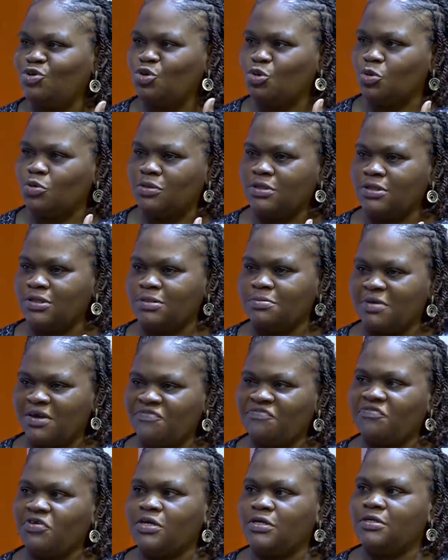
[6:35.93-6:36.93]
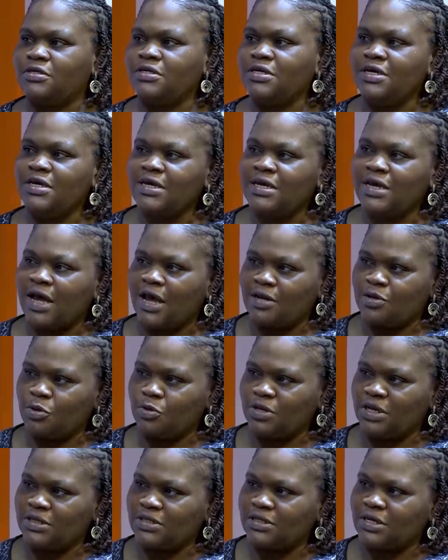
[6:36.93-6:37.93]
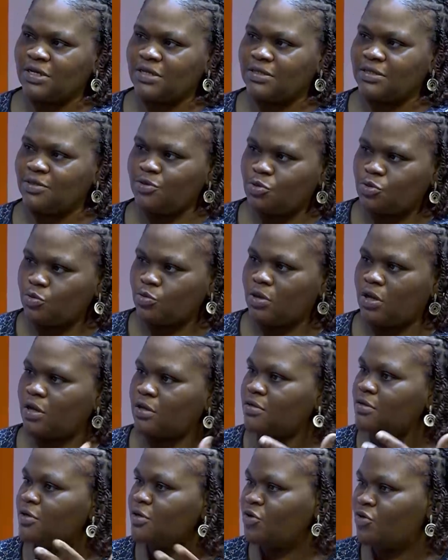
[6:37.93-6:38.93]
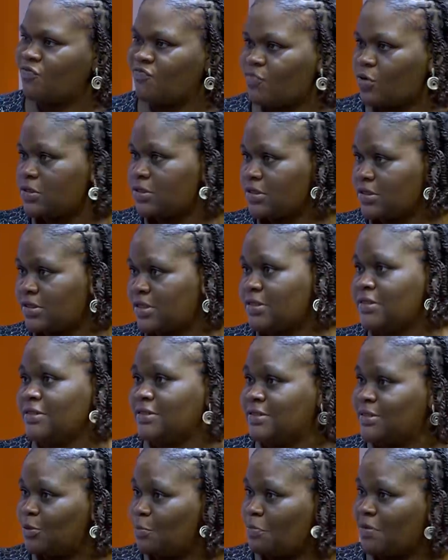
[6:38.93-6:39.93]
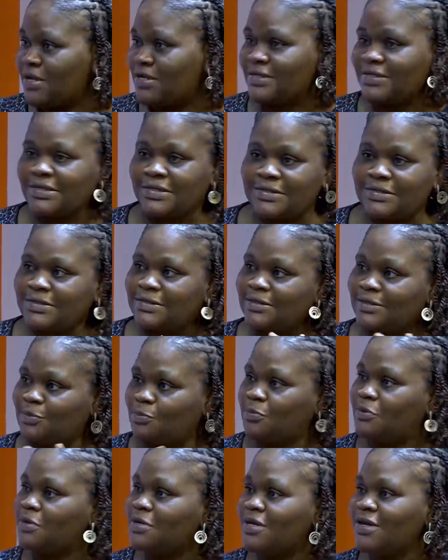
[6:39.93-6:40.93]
John, he's my friend, and he understands. He too, your voice is getting deep, mine is getting deep.